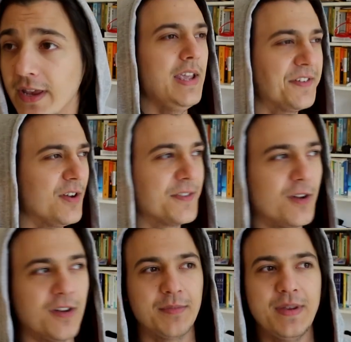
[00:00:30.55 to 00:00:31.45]
He starts
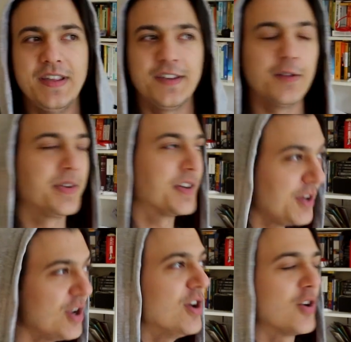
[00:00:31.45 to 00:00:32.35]
asking me these
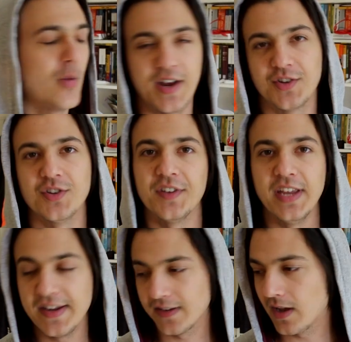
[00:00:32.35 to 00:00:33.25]
obscure questions.
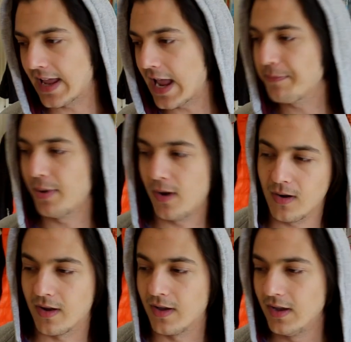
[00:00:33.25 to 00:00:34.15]
He's like, hey,
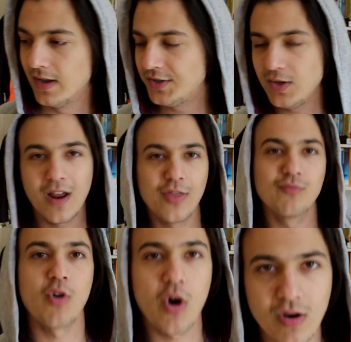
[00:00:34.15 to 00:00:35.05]
Parler, do you like The
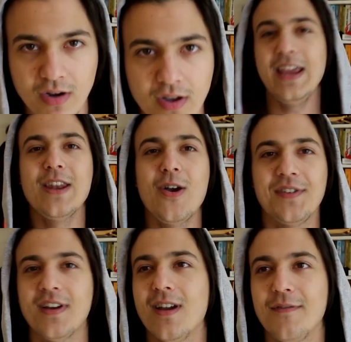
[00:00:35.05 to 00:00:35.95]
Rock? He knows
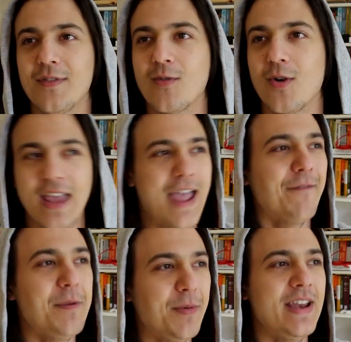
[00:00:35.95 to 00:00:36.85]
I love The Rock.
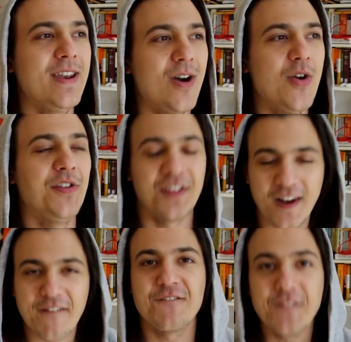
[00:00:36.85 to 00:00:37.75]
Everybody knows that
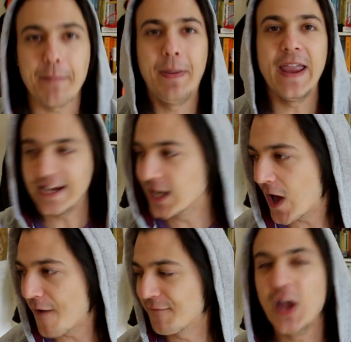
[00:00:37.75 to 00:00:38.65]
I flipping
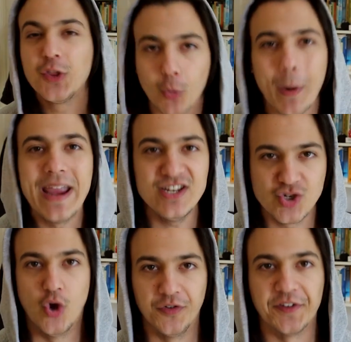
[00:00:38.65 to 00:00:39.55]
love Dwayne
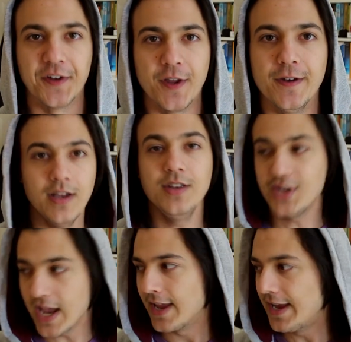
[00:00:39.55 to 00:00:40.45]
Johnson. And
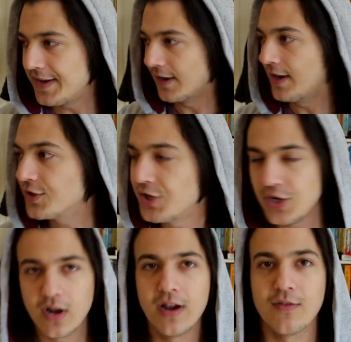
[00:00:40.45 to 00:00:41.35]
yeah, he's like, do you
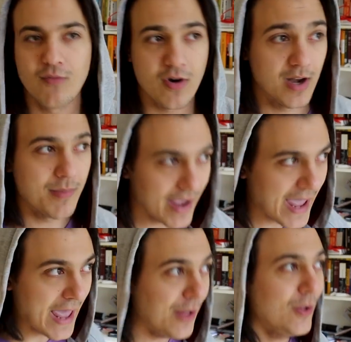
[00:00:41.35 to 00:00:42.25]
like The Rock? I'm like,
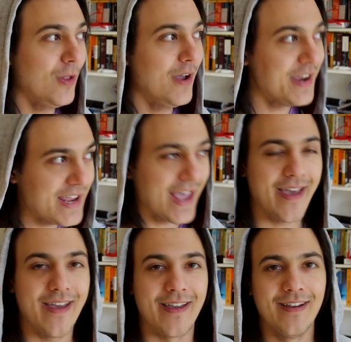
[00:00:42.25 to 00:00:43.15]
hell
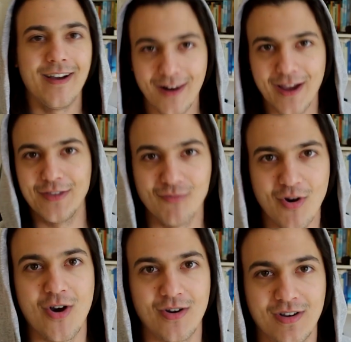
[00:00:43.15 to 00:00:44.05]
yeah, I like The Rock.